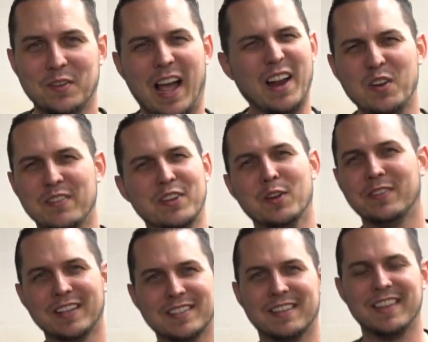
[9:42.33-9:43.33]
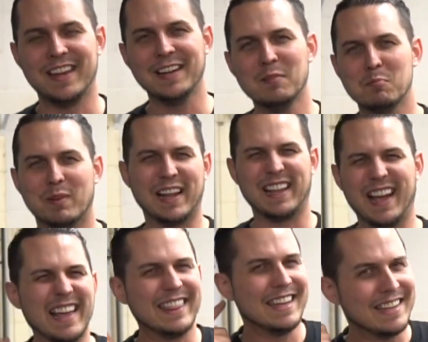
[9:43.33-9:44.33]
I don't even know if that's a thing, but
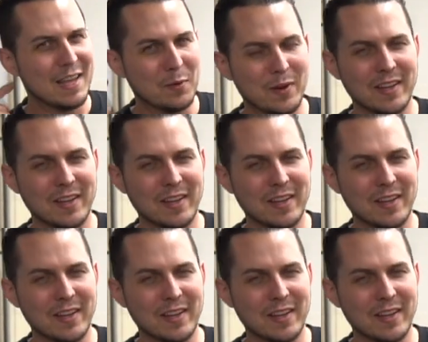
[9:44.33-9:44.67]
I think that